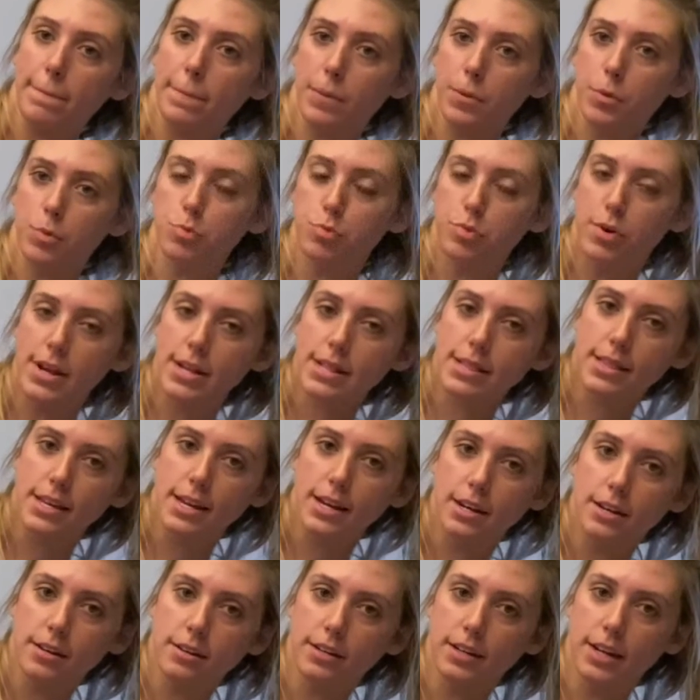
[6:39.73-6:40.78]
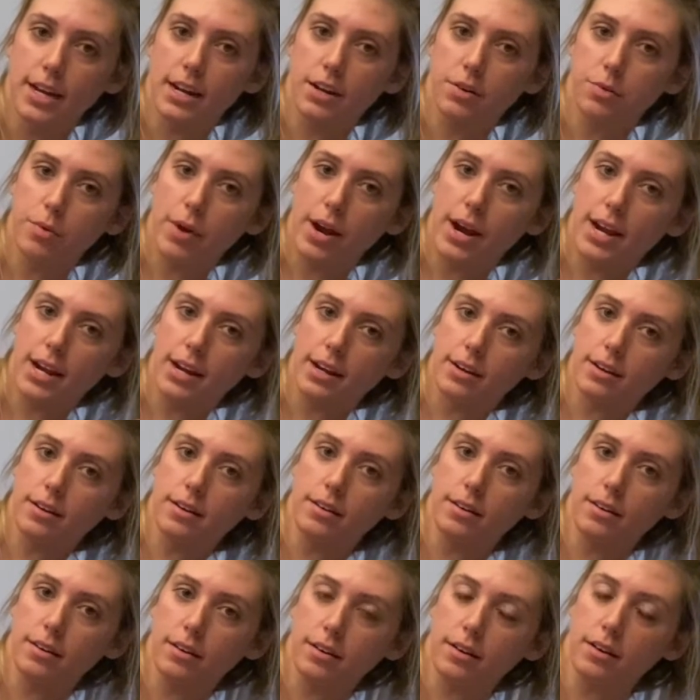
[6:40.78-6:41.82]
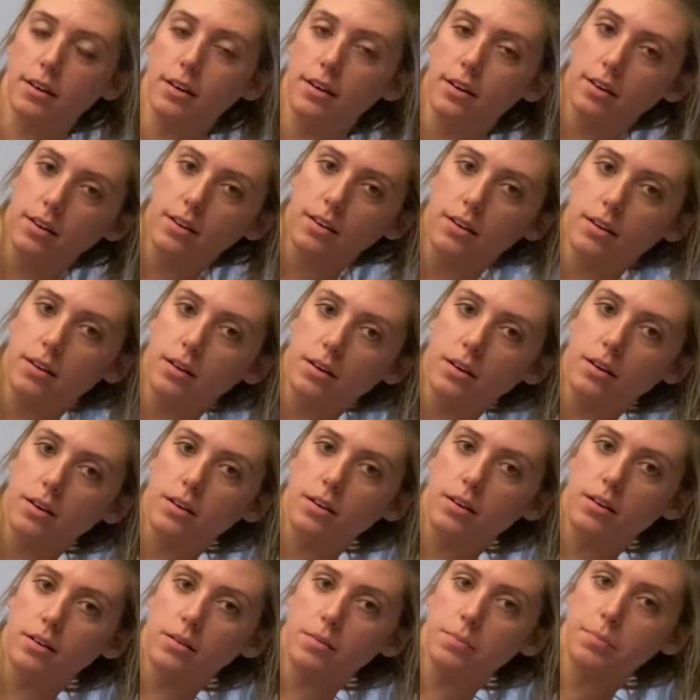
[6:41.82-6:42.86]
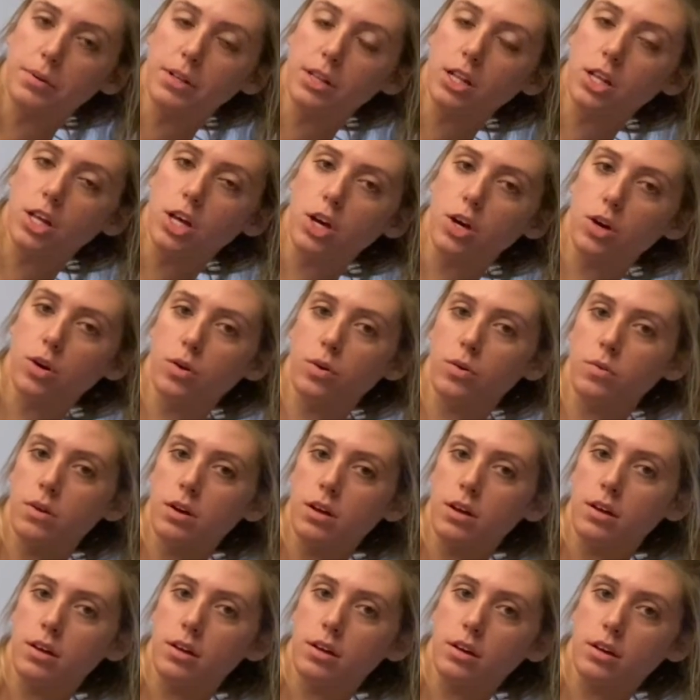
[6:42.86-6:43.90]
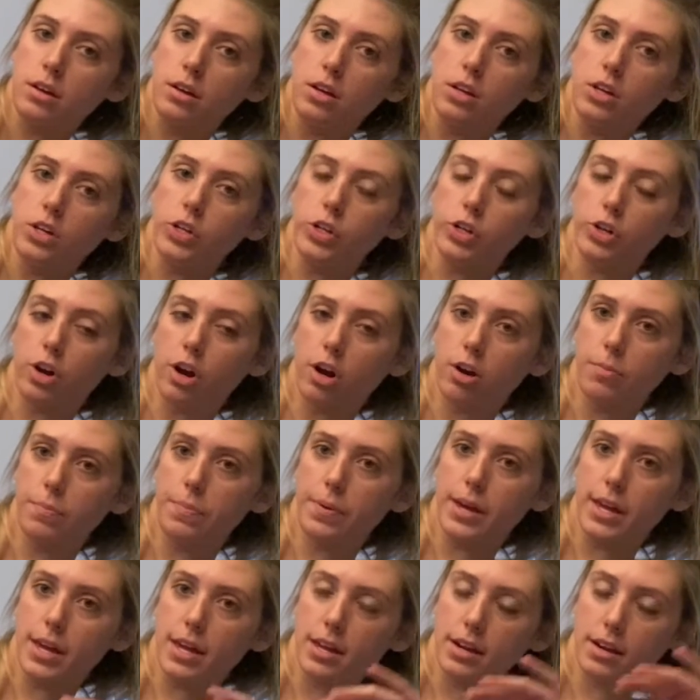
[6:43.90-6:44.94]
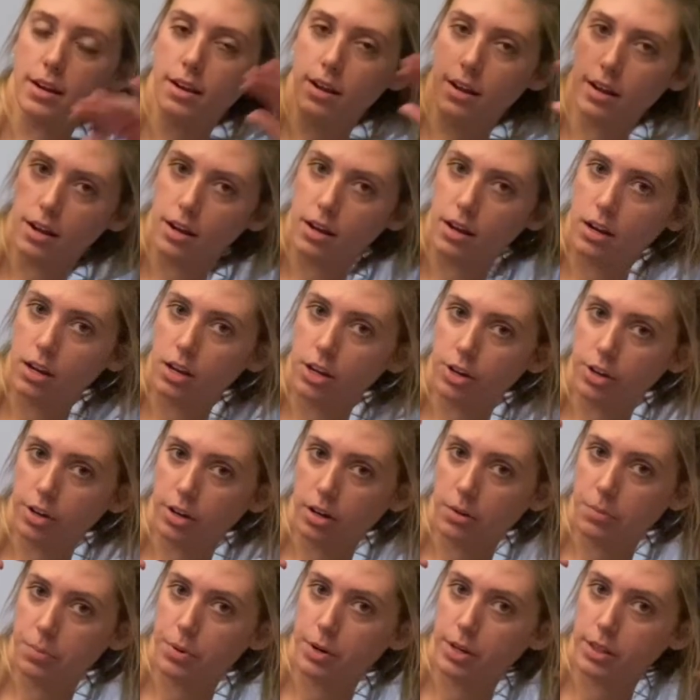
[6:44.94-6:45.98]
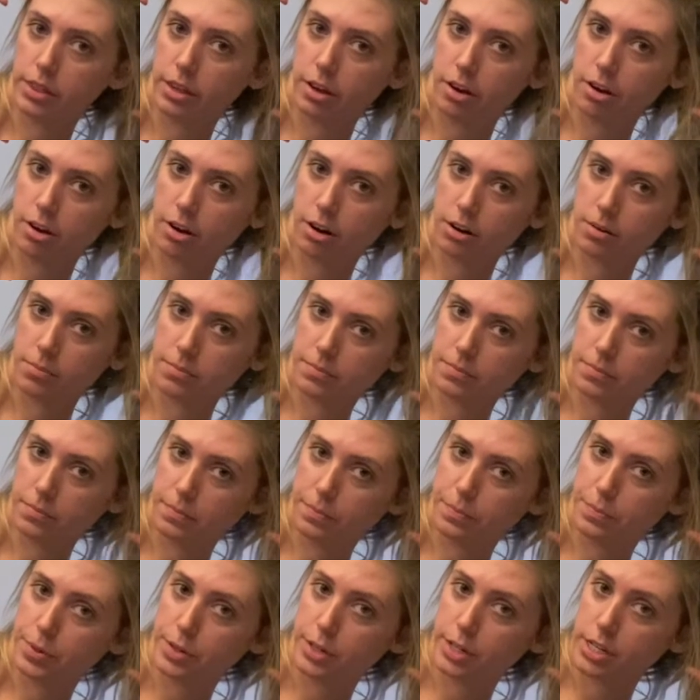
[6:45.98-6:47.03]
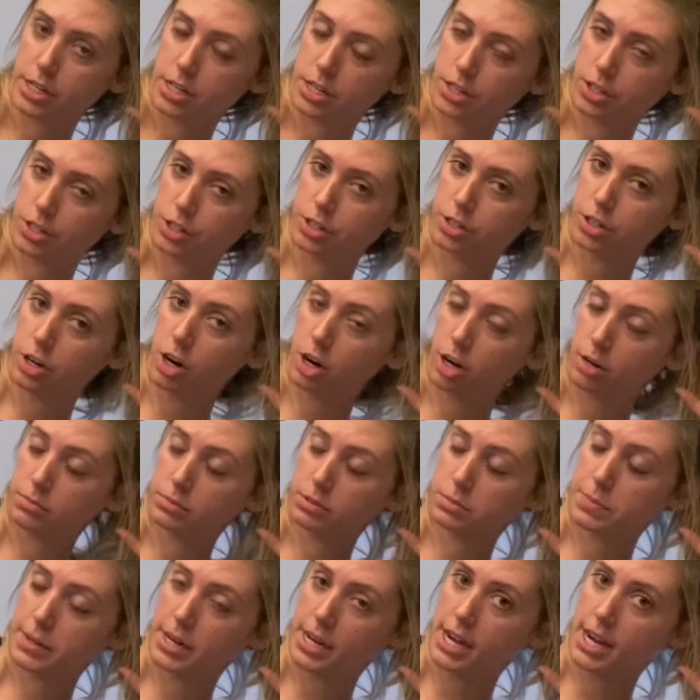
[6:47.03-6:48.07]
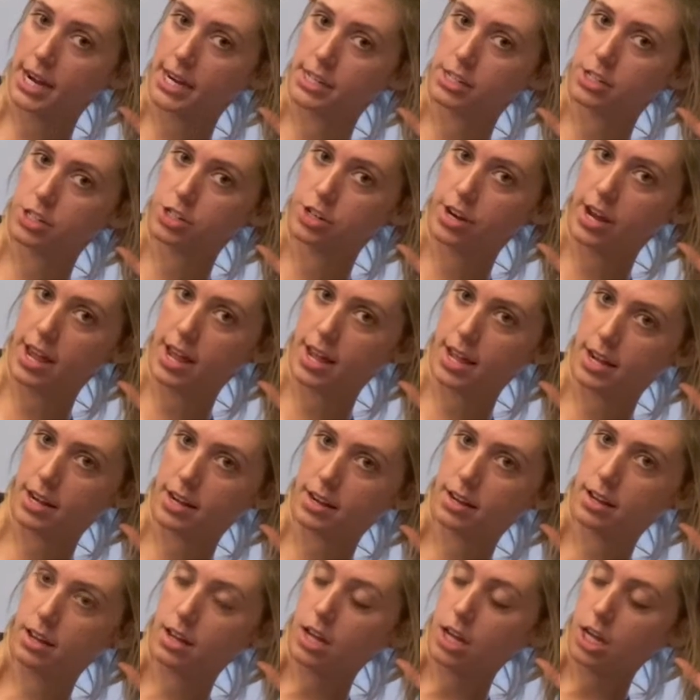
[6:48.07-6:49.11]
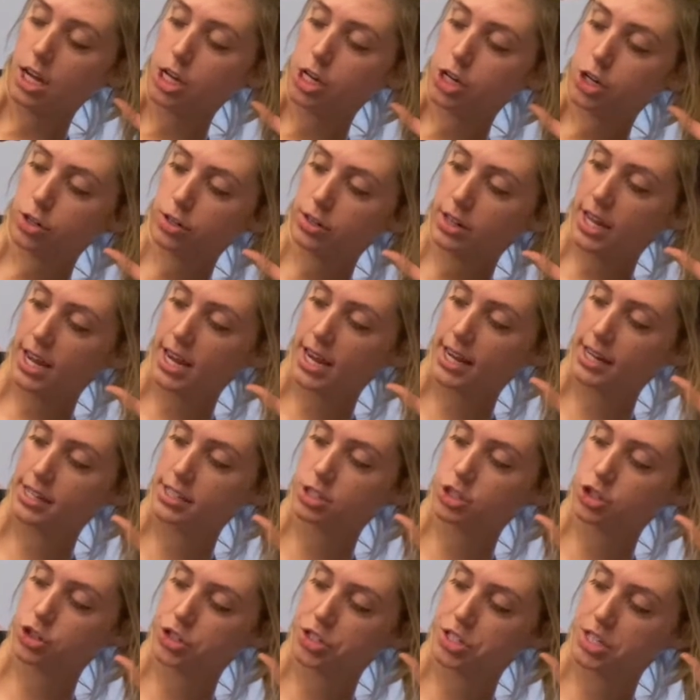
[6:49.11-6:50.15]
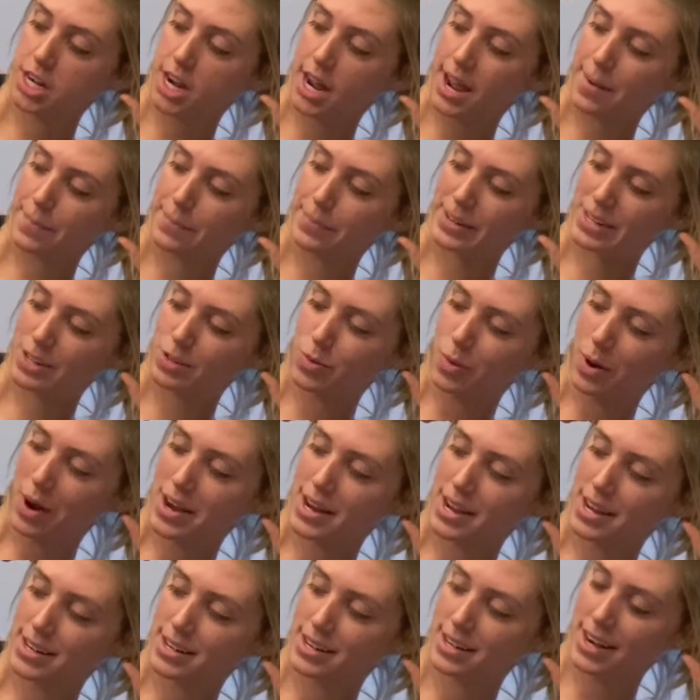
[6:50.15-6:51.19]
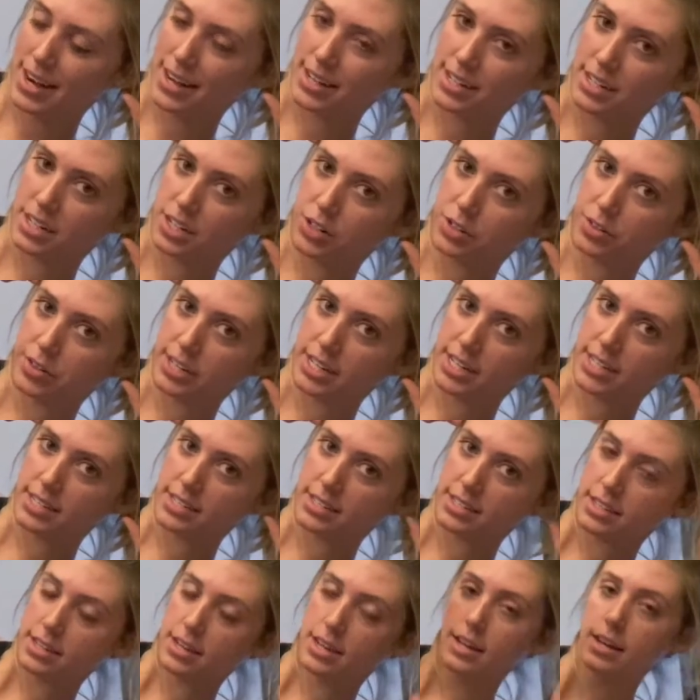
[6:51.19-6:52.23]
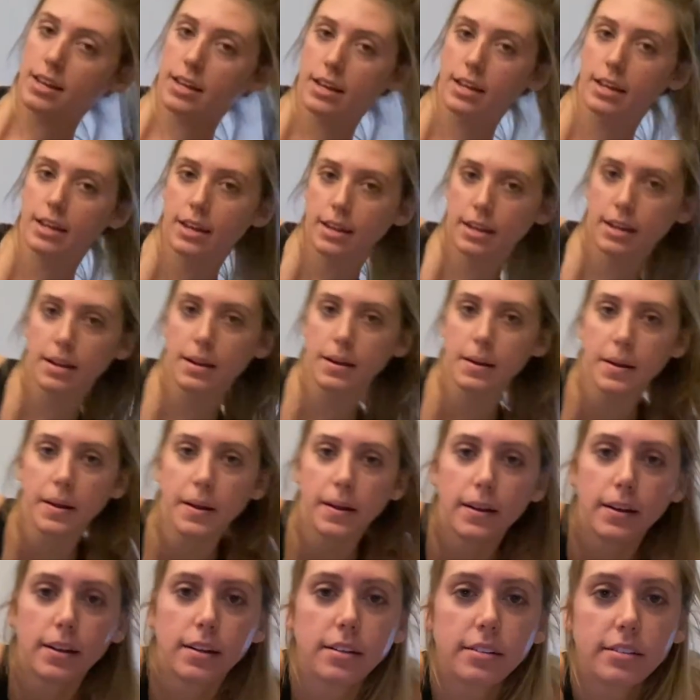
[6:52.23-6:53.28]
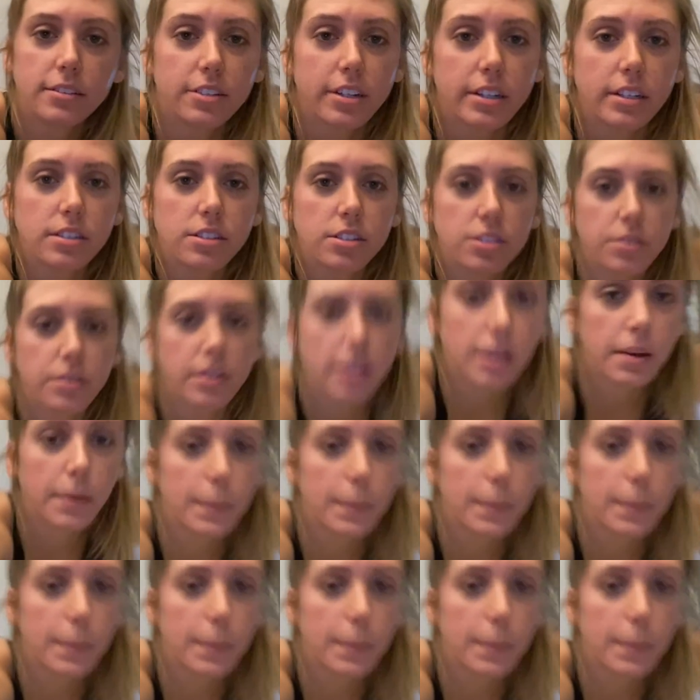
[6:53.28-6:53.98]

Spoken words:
Right there, kind of right below your armpit, you're gonna put your arms behind your head. Your legs should not be quite at a 90 degrees. I'll try to show you.